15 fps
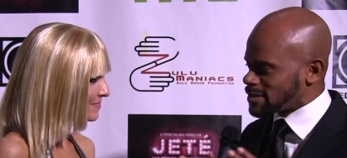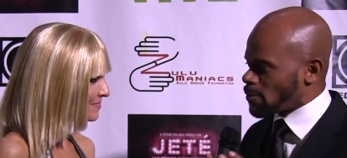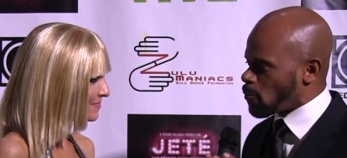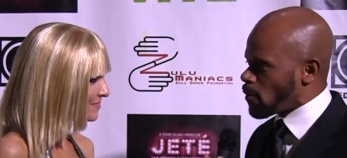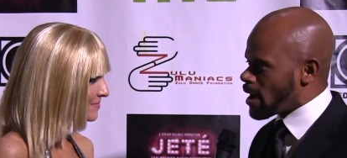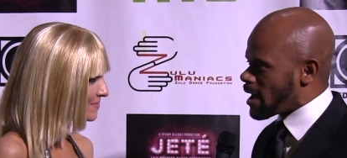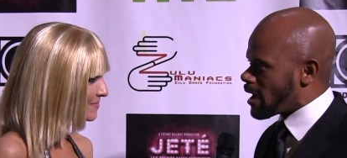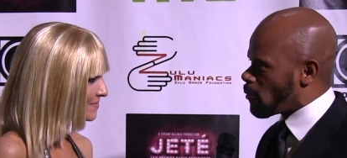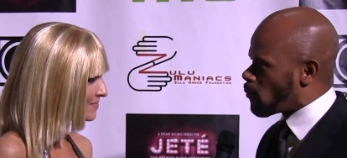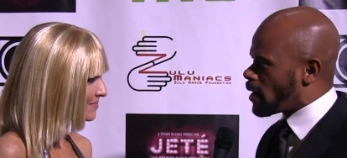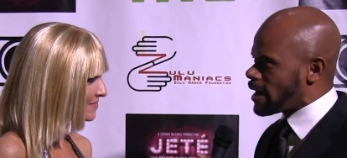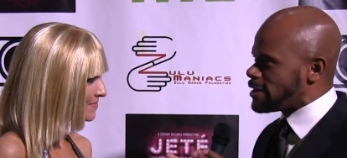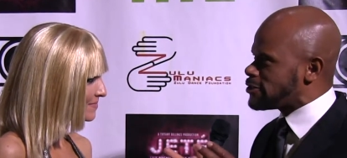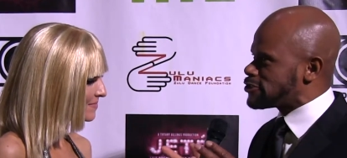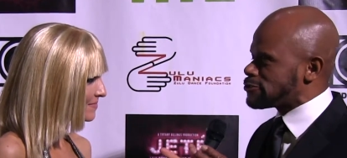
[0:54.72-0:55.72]
Speaker 1: the why?
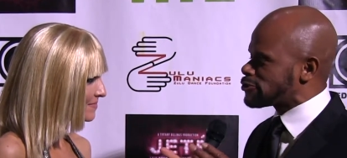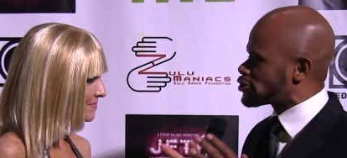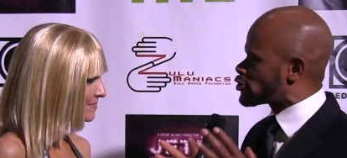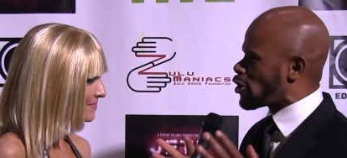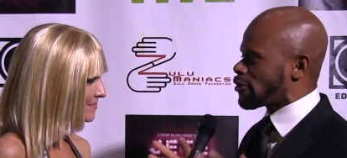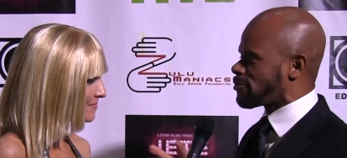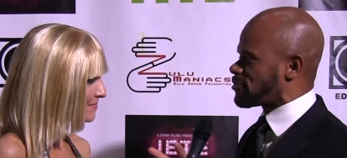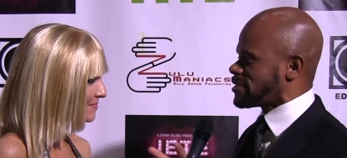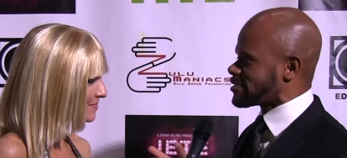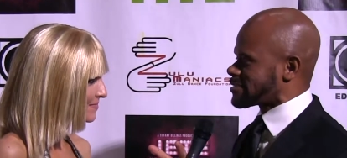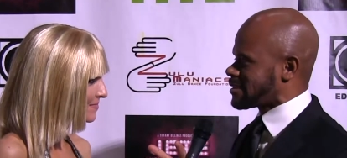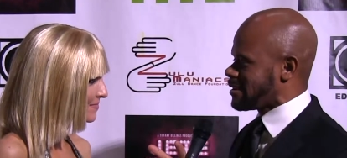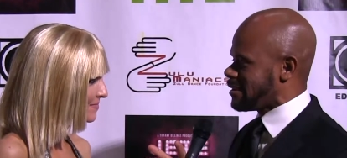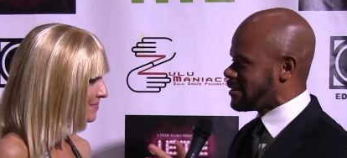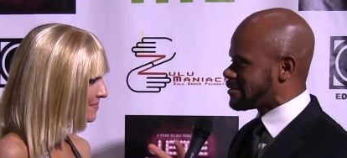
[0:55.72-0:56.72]
Why did you start this
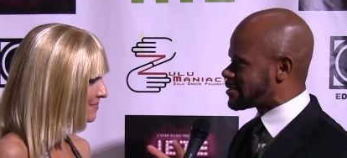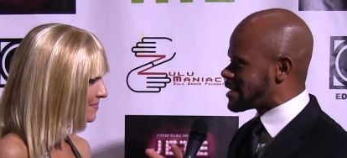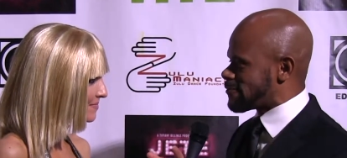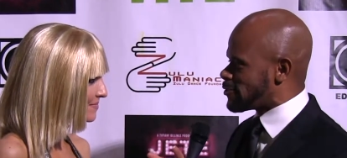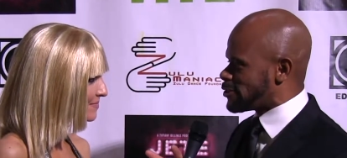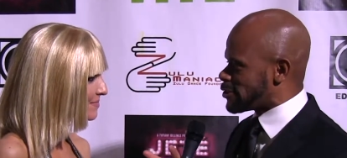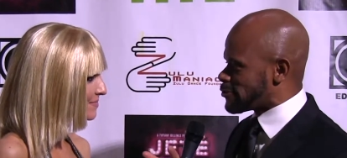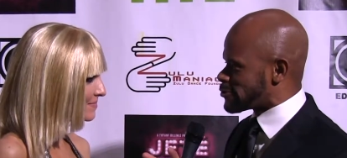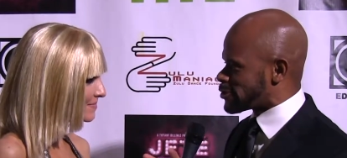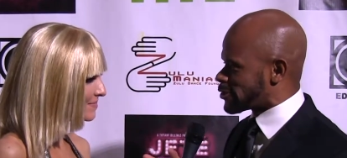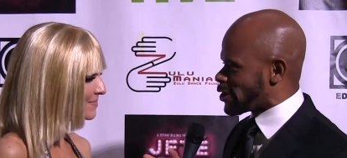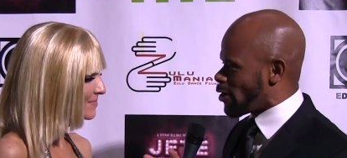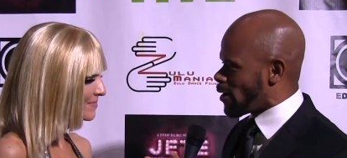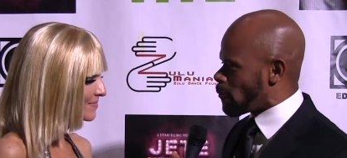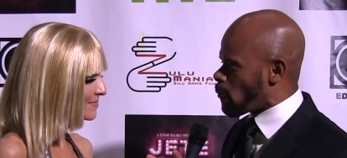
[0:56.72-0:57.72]
seven years
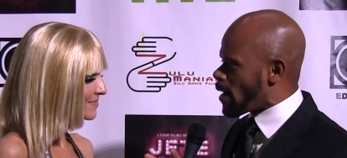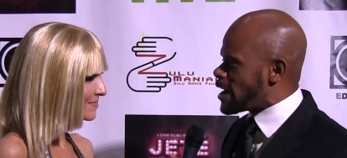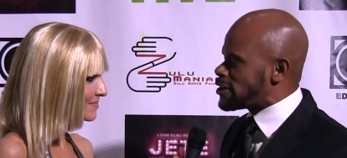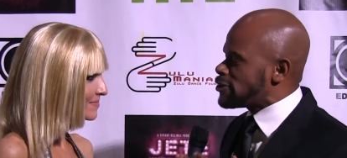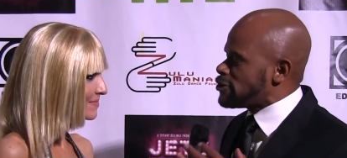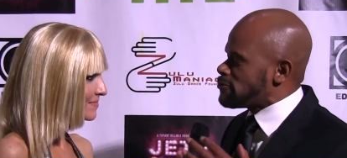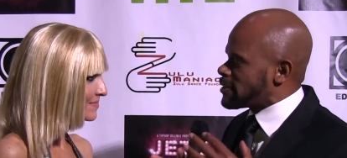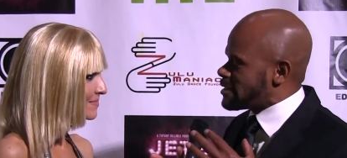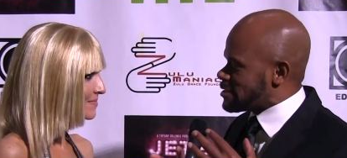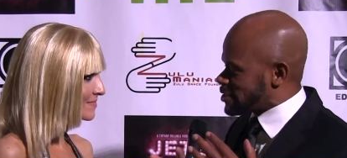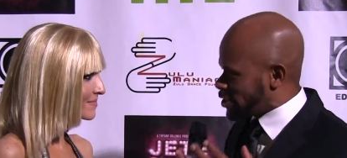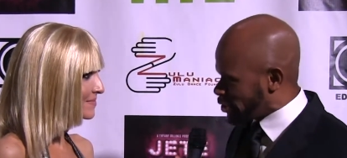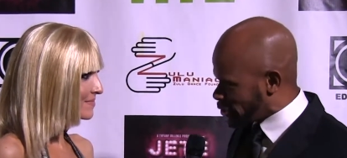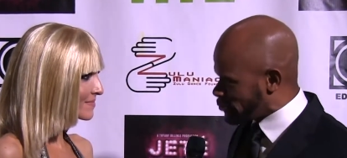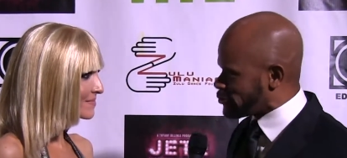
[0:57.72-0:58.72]
ago, and why do you
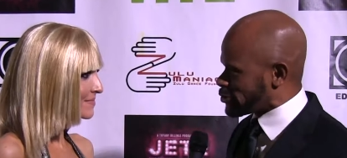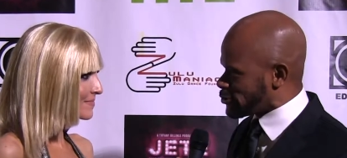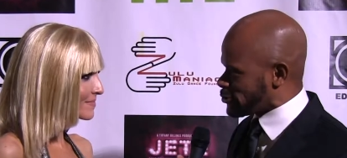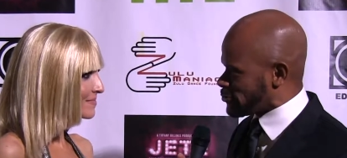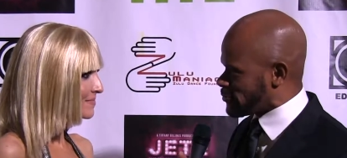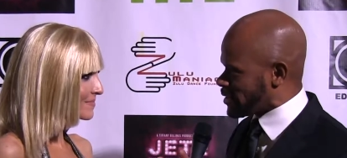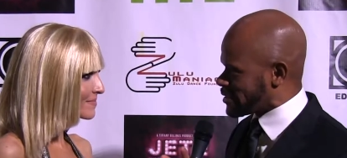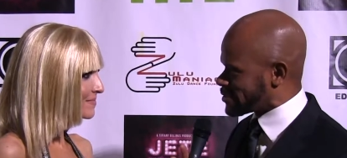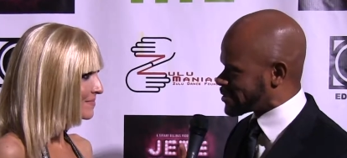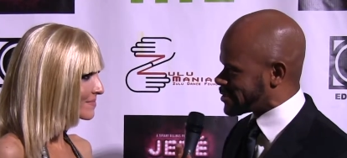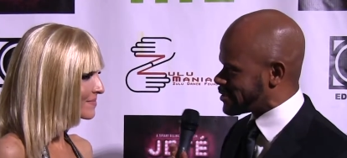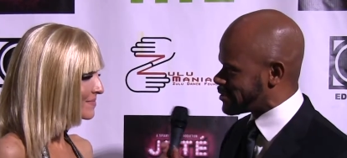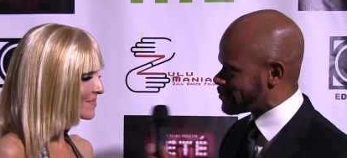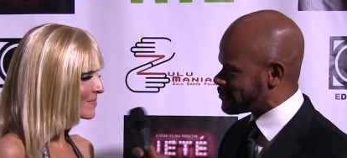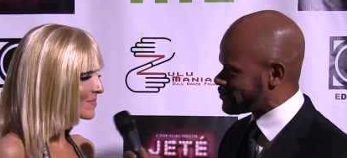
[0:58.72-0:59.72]
continue to do this?
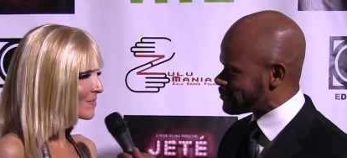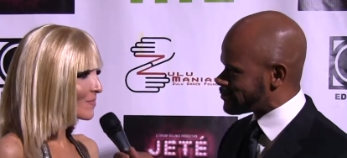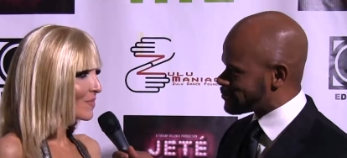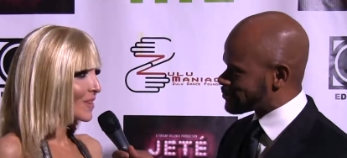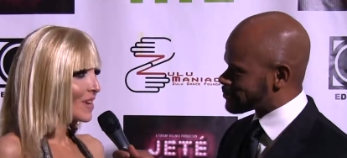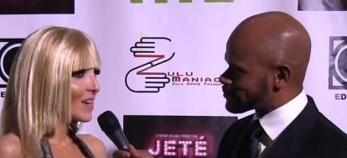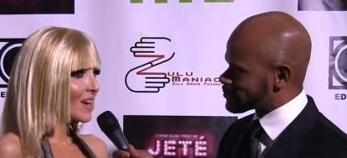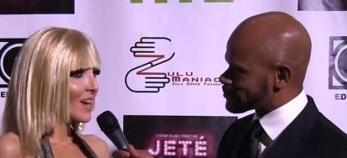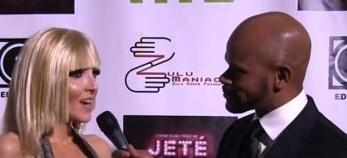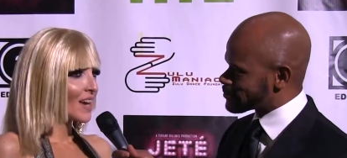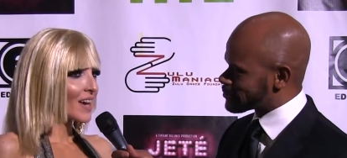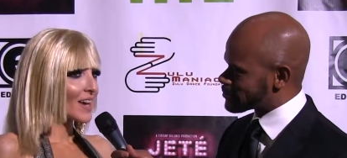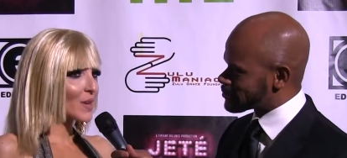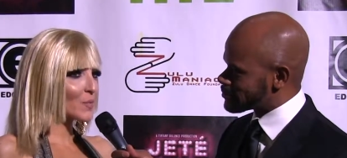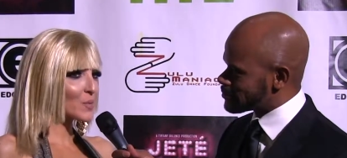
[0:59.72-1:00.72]

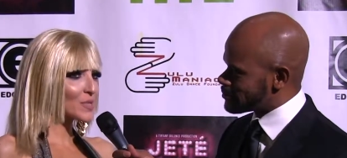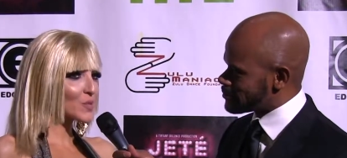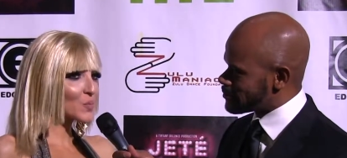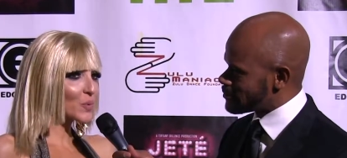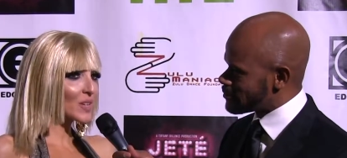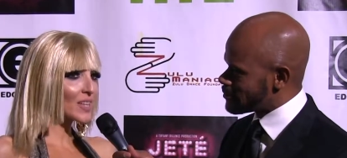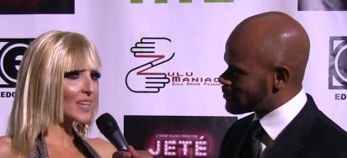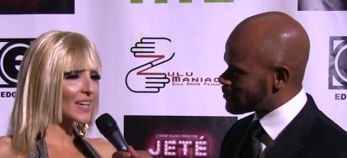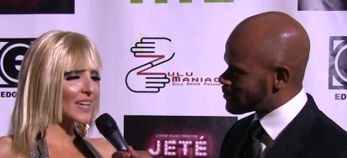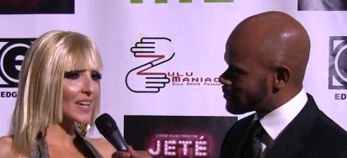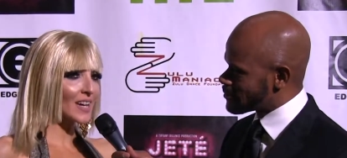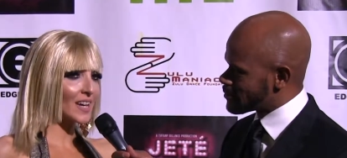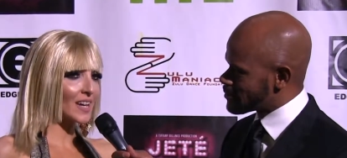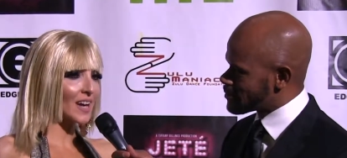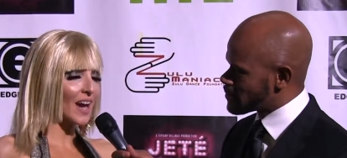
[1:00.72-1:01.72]
Speaker 2: It was
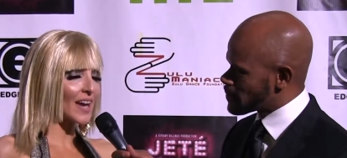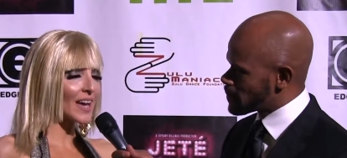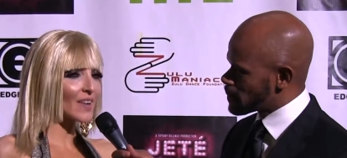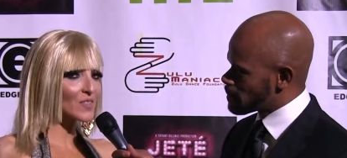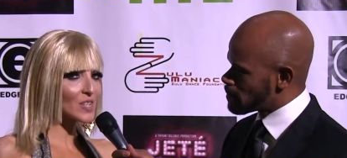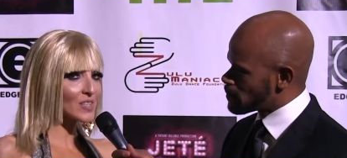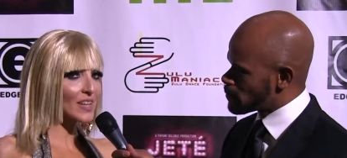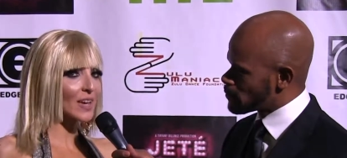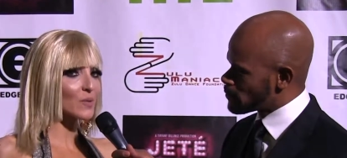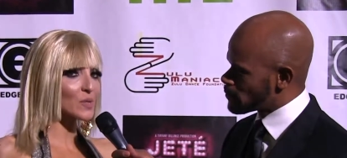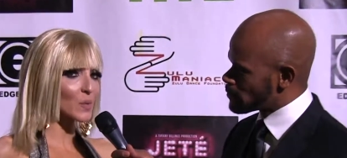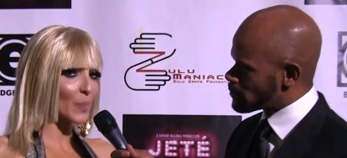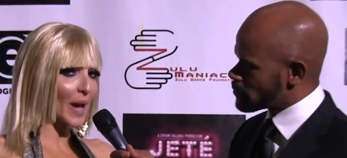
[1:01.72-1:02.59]
really, I have to say it was a